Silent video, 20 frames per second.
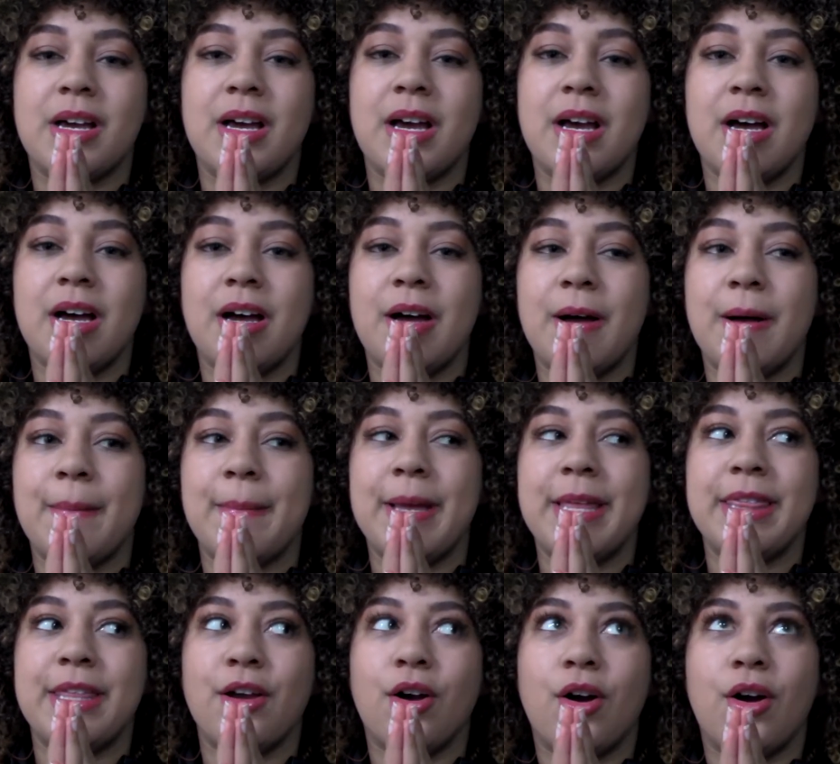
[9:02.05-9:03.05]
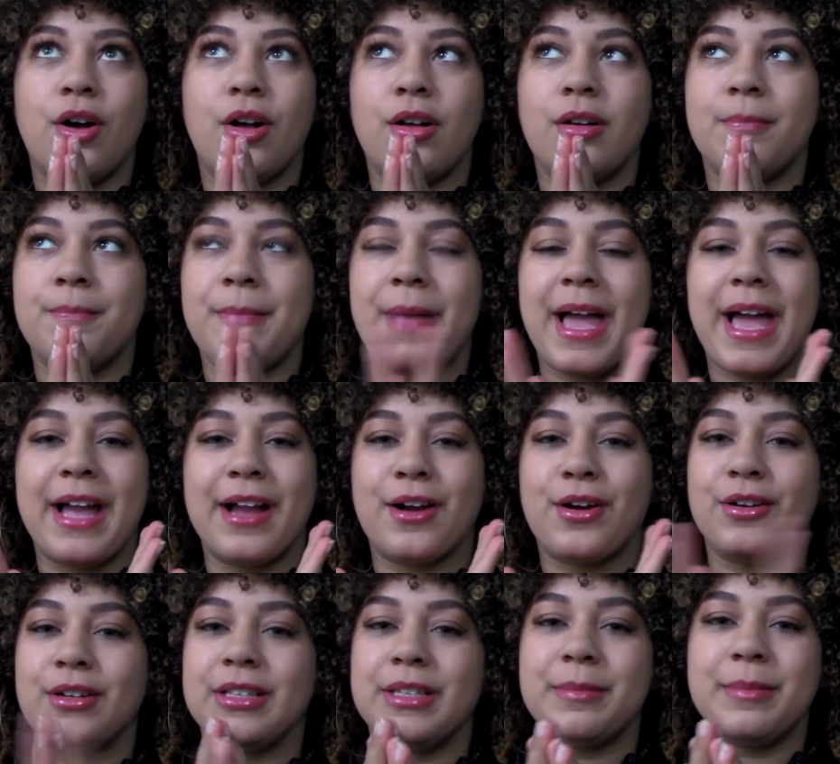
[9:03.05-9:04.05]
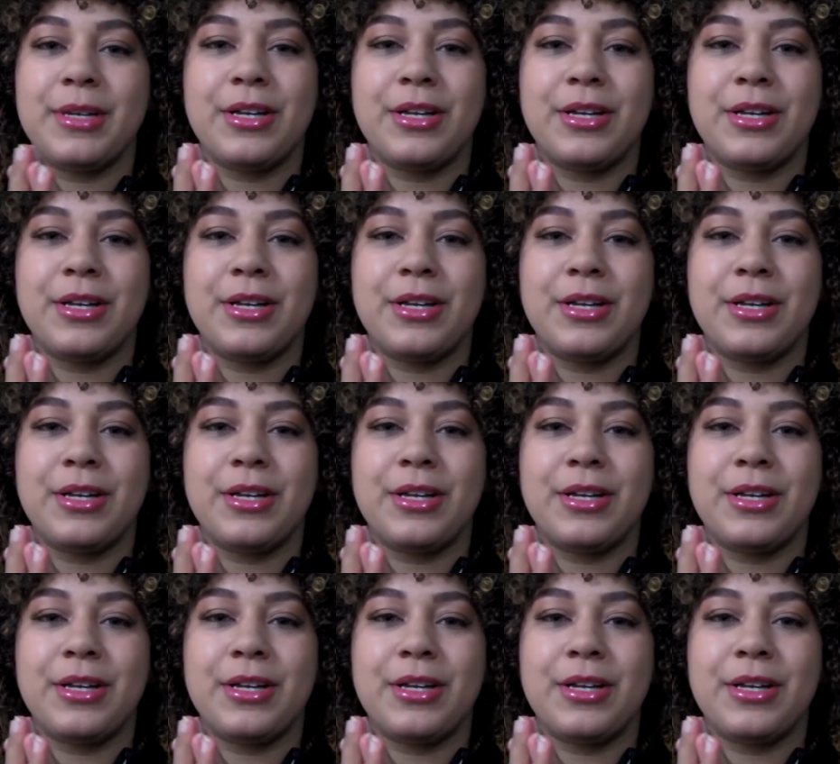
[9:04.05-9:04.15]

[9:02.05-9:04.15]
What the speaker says: They're all at Curling Me